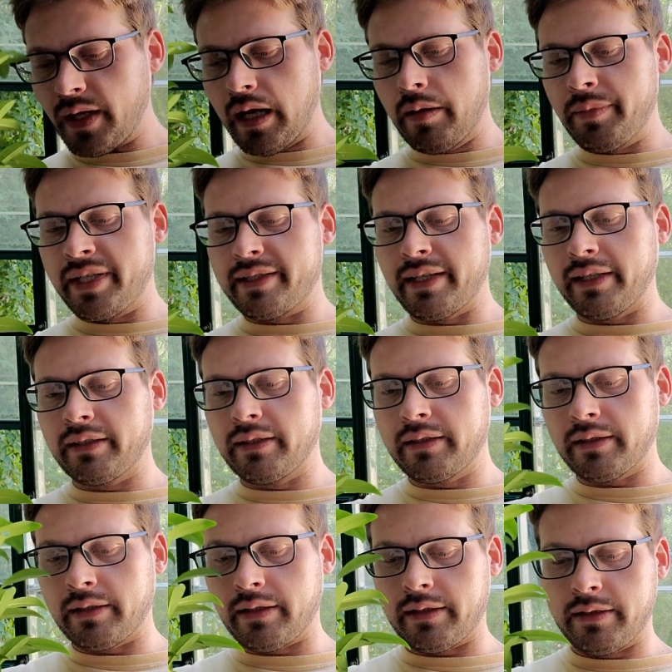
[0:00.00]
I mean,
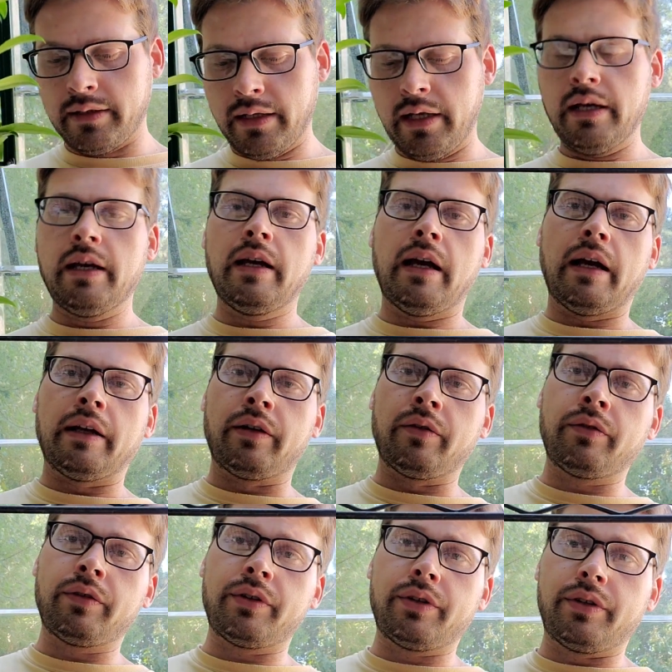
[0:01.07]
technically, I
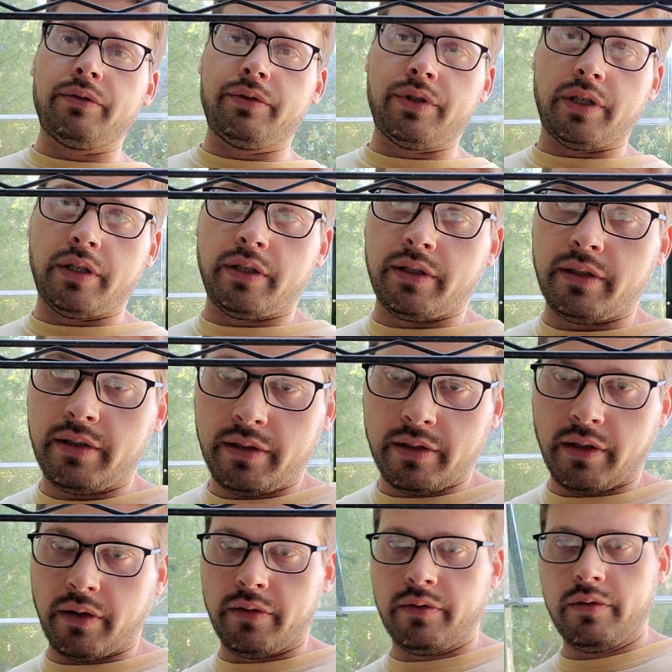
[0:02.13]
know they're Eugenias,
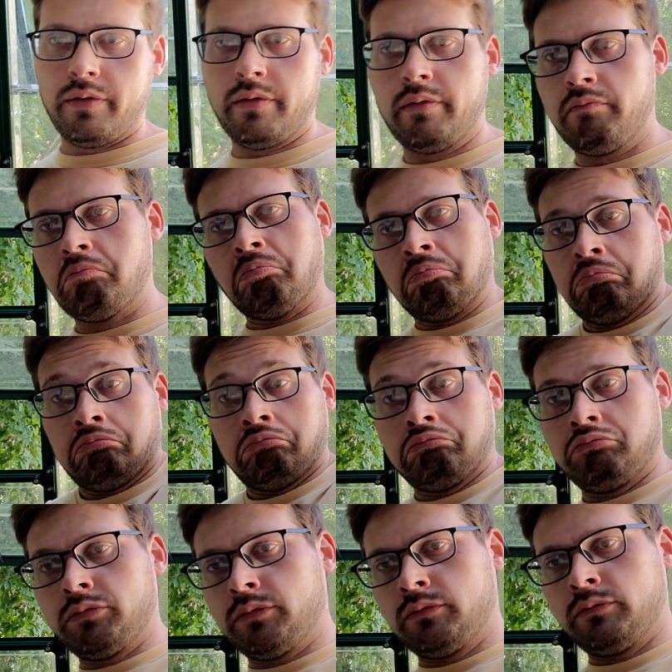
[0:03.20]
so
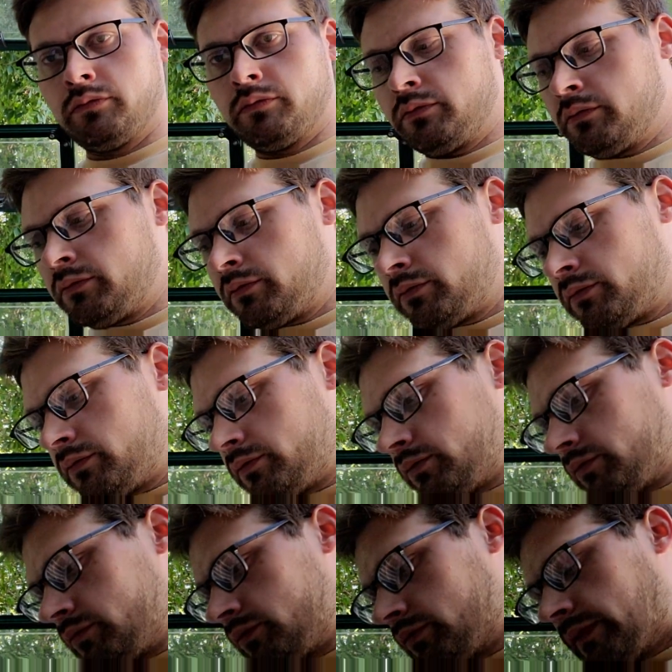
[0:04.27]

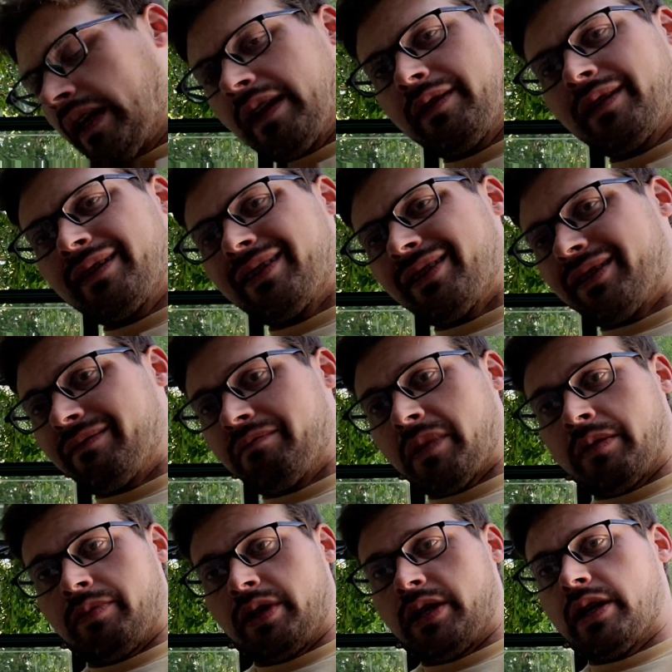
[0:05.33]
I think they're
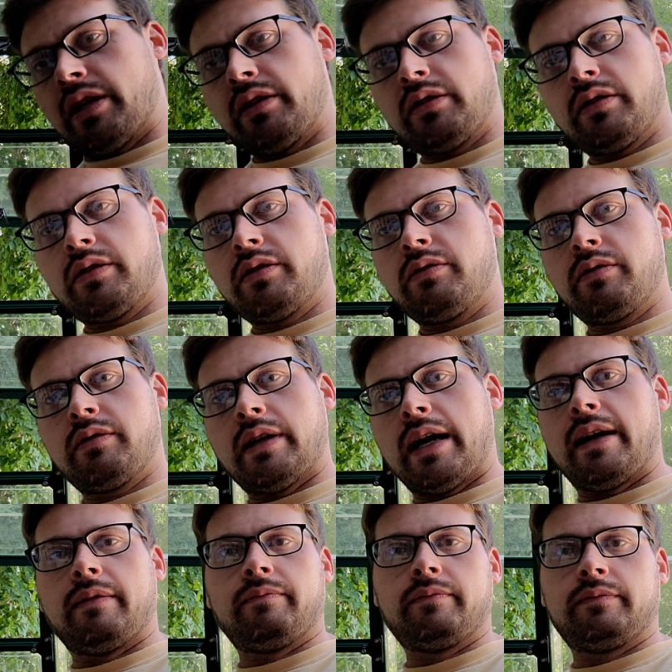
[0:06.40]
maybe yellow.
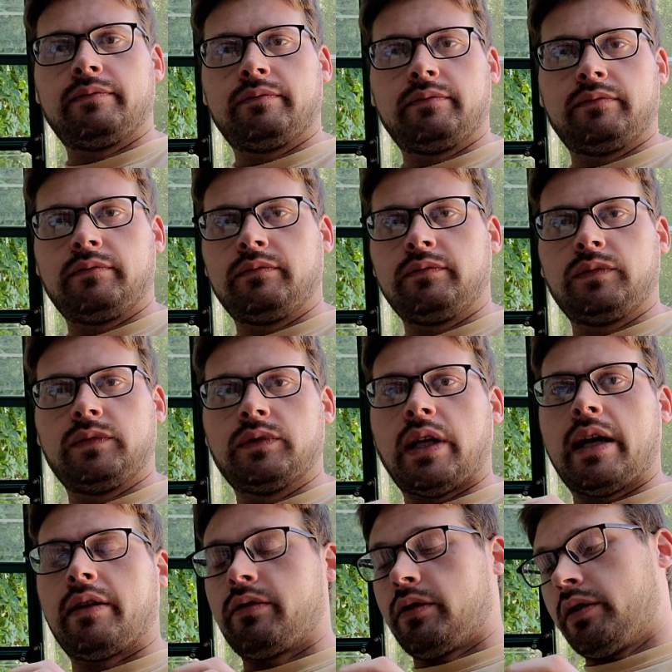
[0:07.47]
I
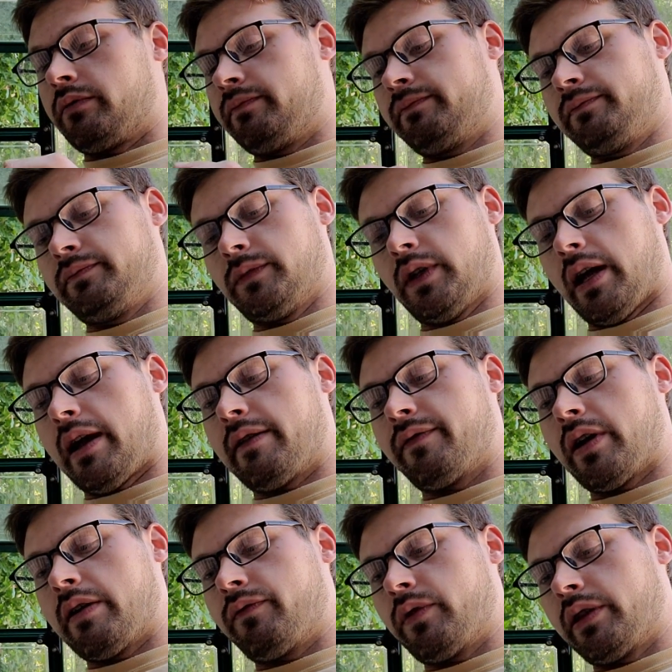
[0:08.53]
don't know.
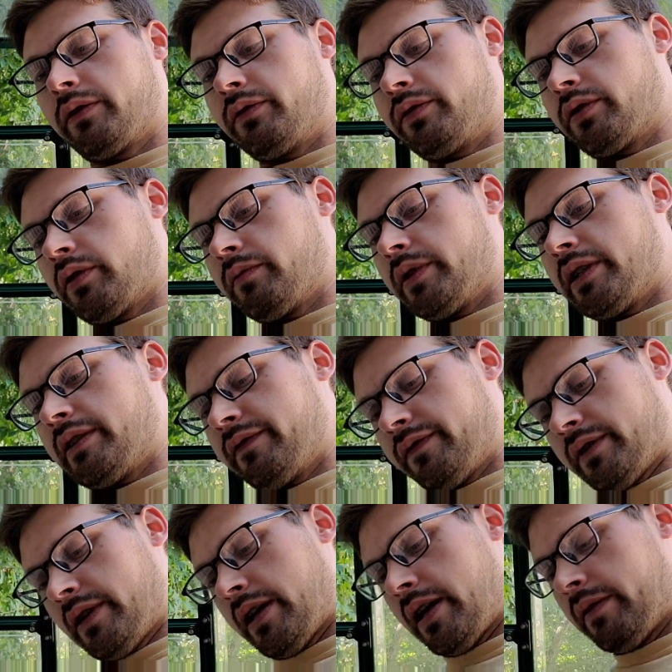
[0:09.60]
I've went through so many
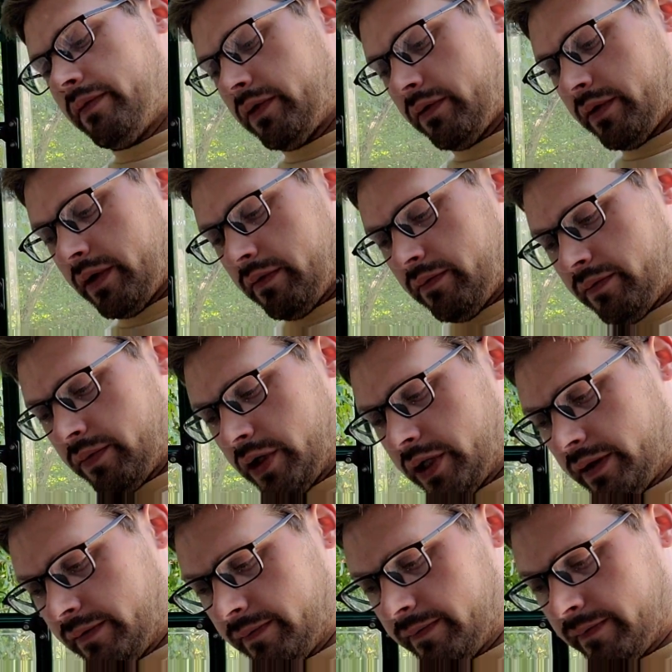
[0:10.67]
different names with them, but